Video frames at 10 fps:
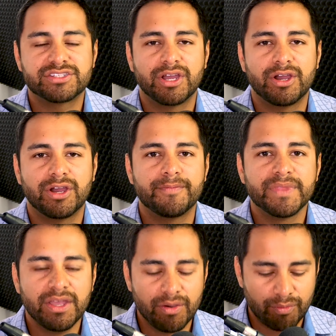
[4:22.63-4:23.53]
So
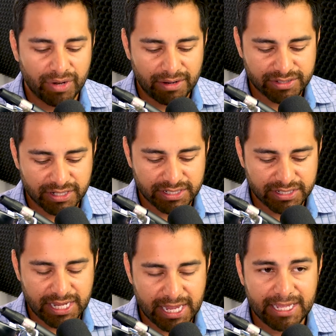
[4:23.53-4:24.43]
what I was going
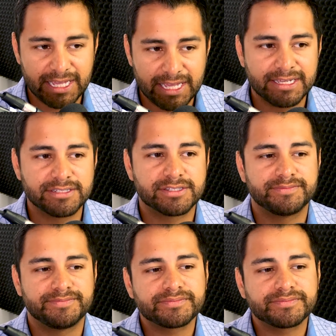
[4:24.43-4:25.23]
to say is,